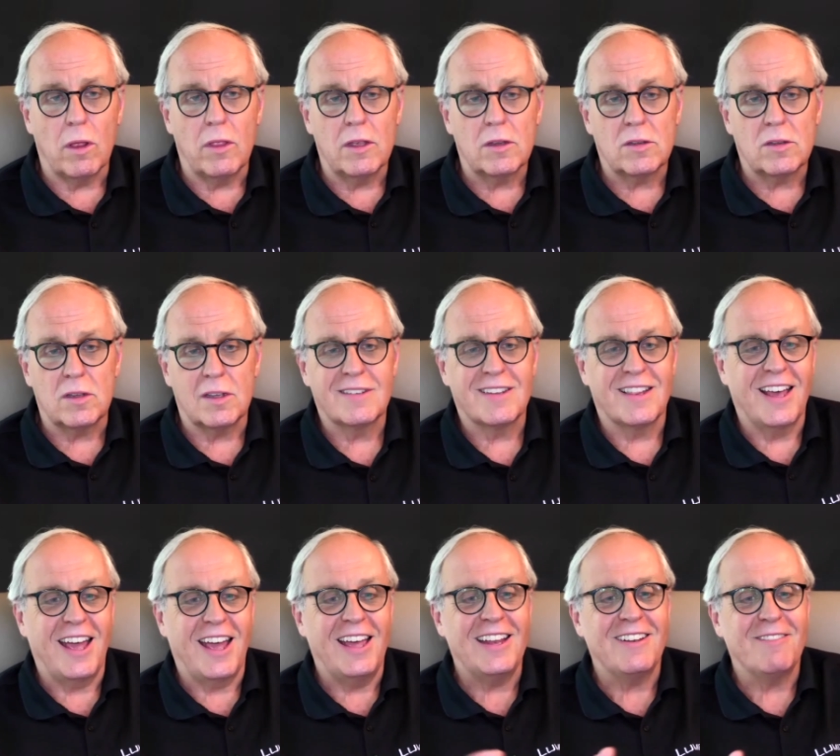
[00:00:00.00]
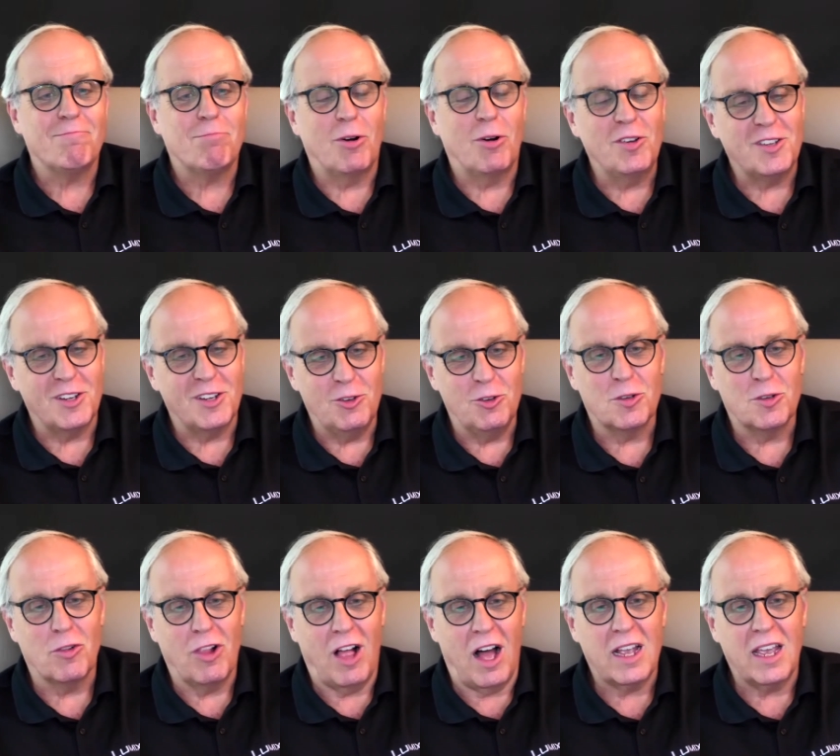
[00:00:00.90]
in this is that person
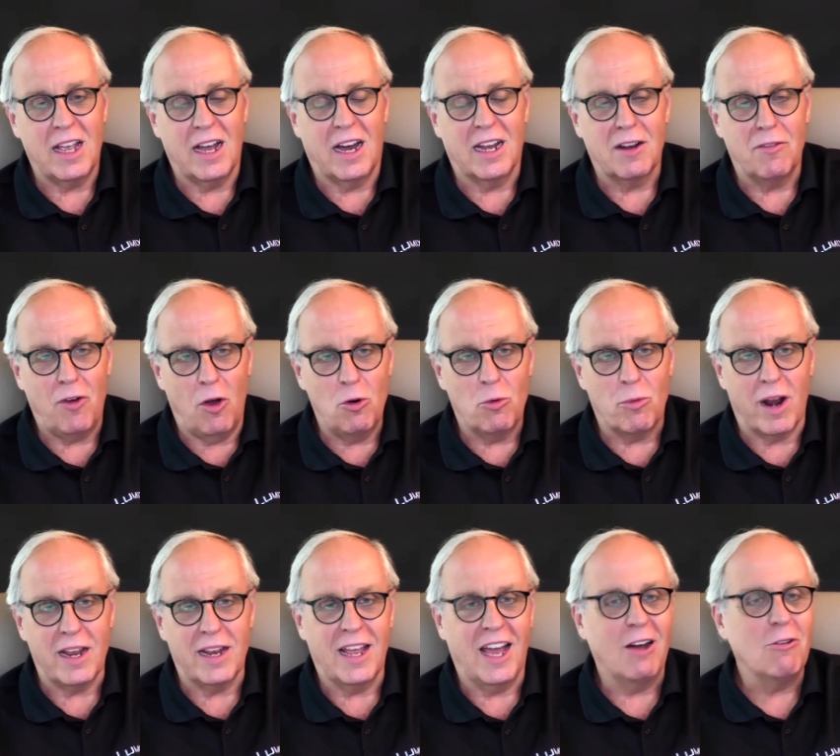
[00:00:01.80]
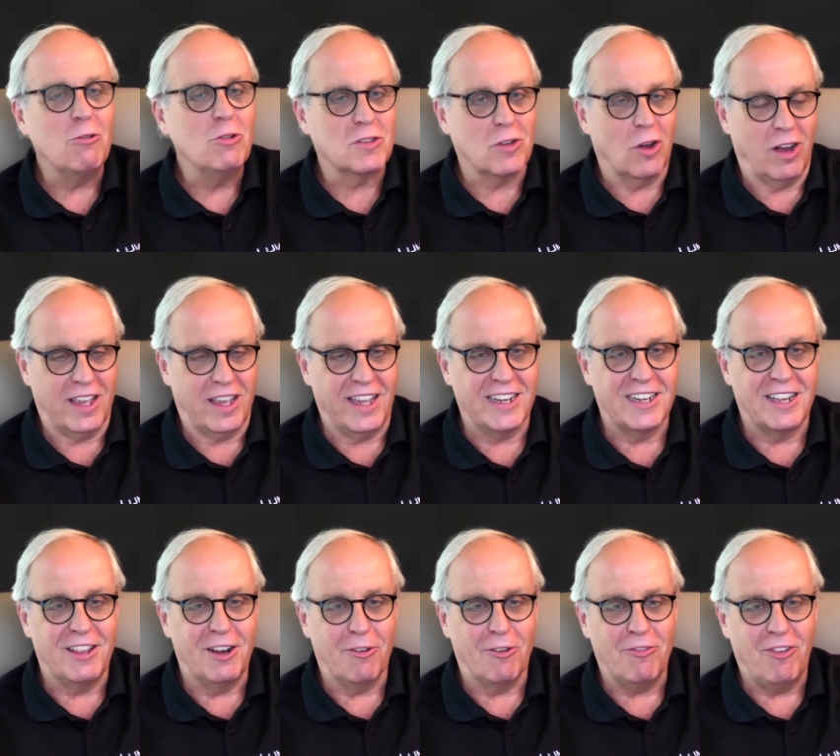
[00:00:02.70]
who's vlogging on a phone right now, who's talking
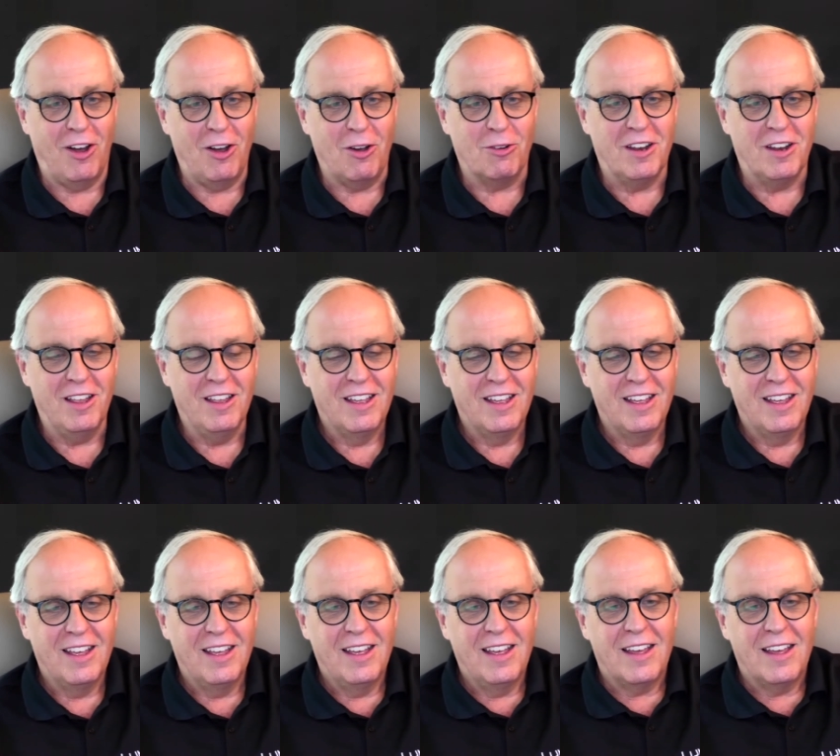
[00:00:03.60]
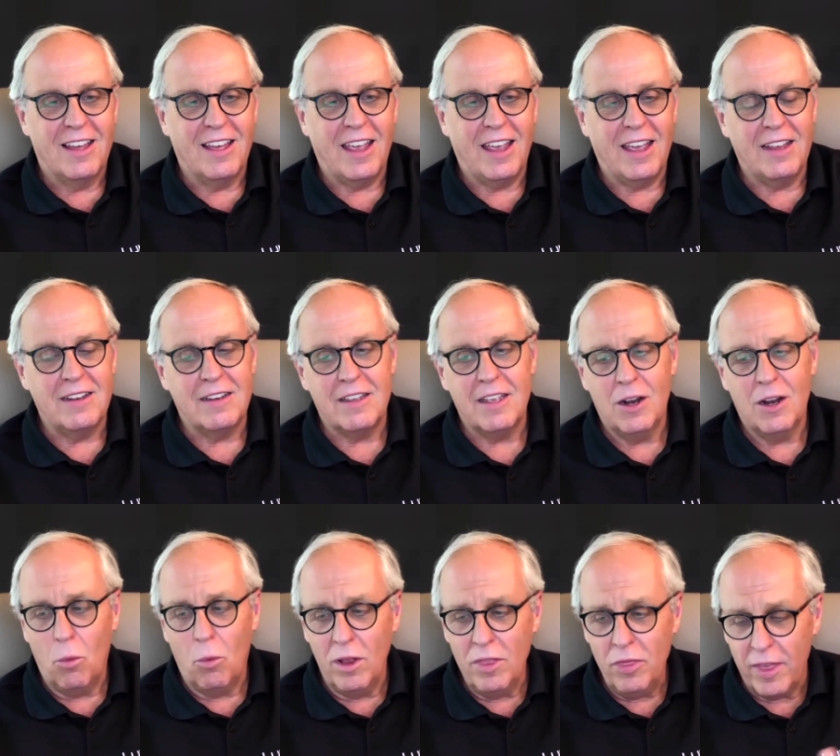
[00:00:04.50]
into their phone. And you
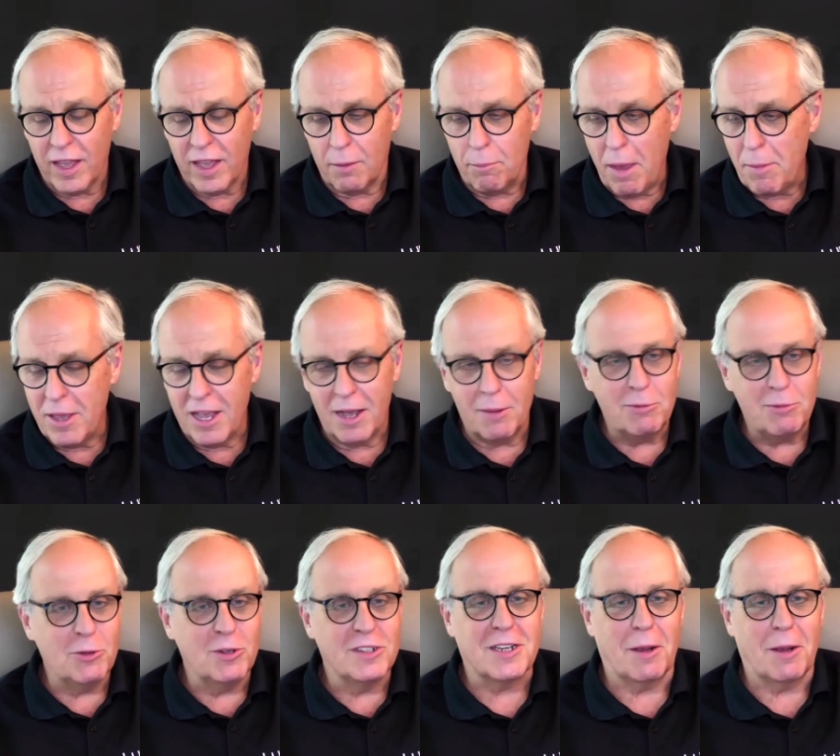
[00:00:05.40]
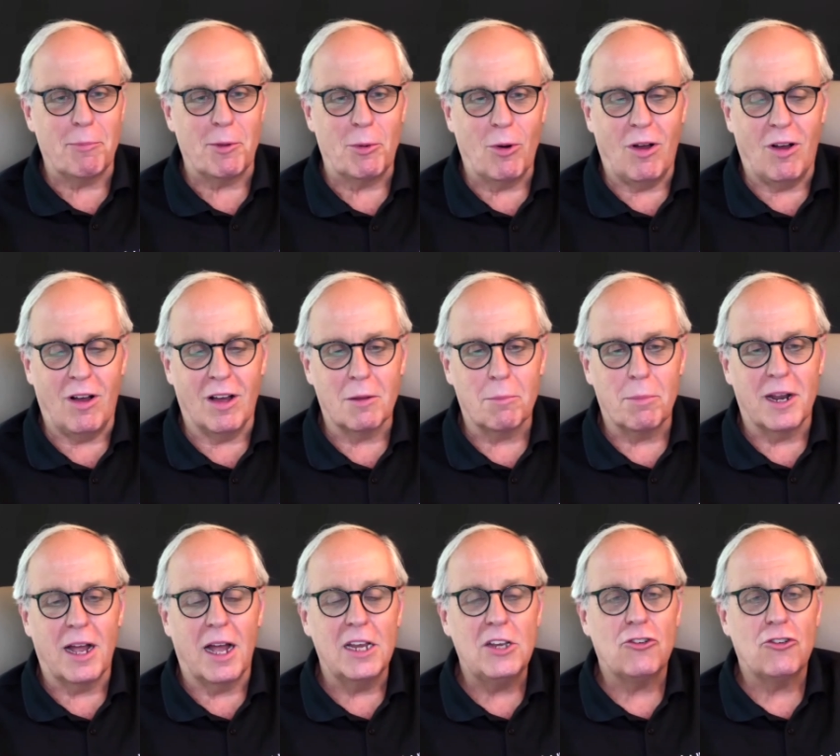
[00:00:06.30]
know, one thing, maybe I'm doing something wrong,
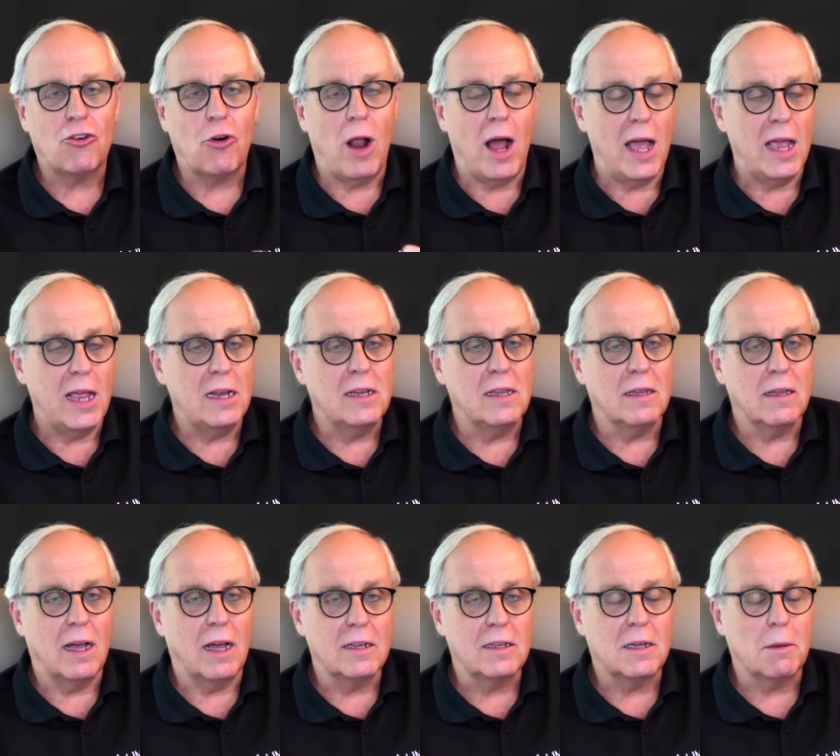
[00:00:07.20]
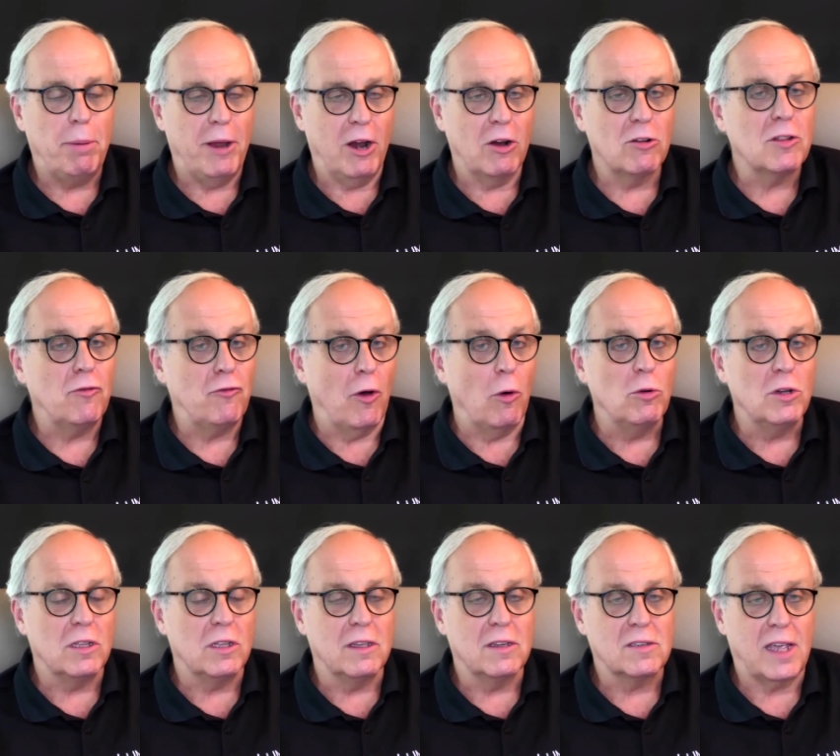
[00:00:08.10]
but I compared the
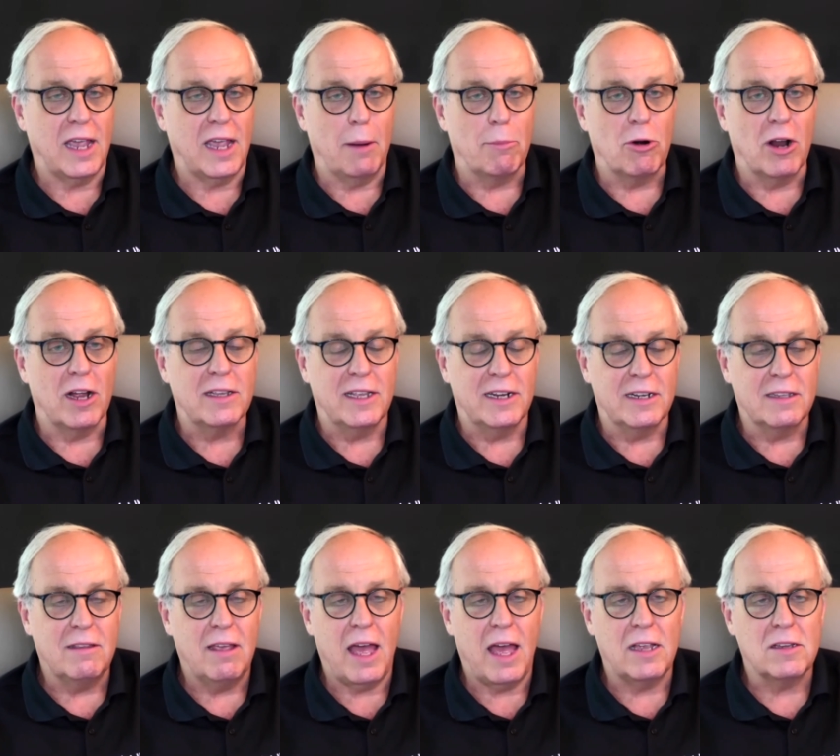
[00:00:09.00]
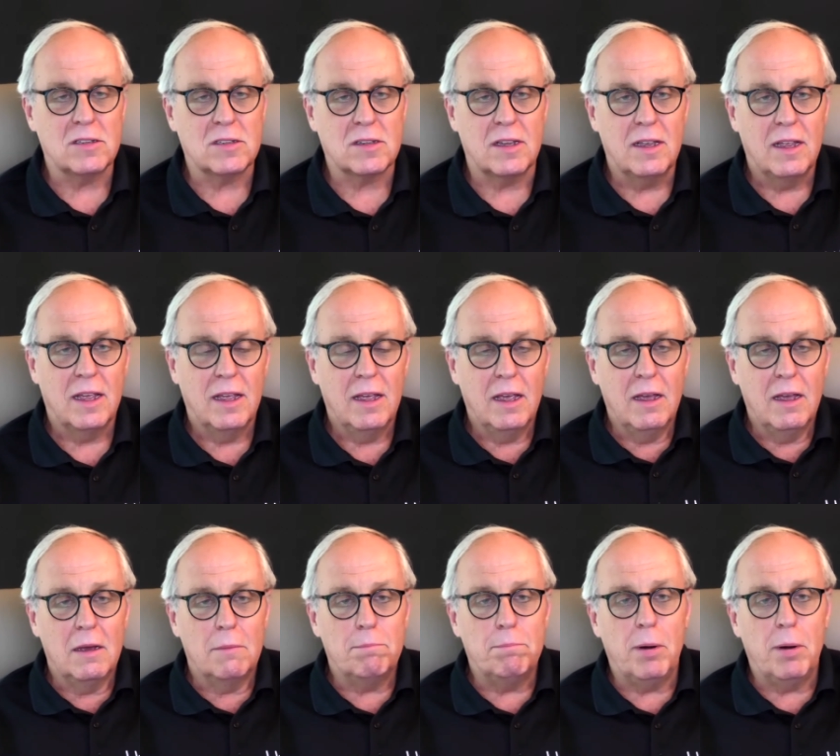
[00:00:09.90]
phone to this camera. I did a test.
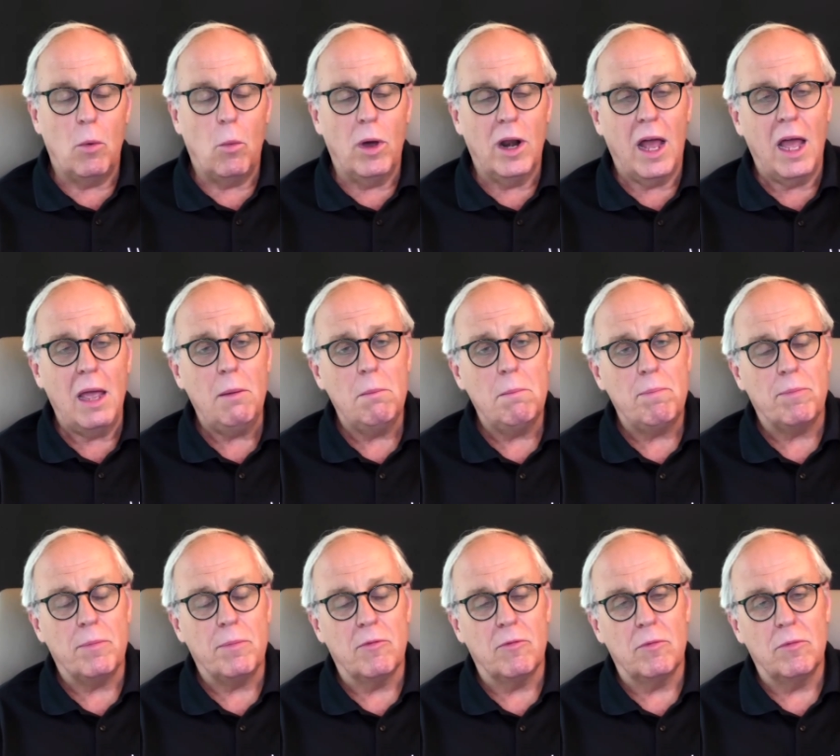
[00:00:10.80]
But when I'm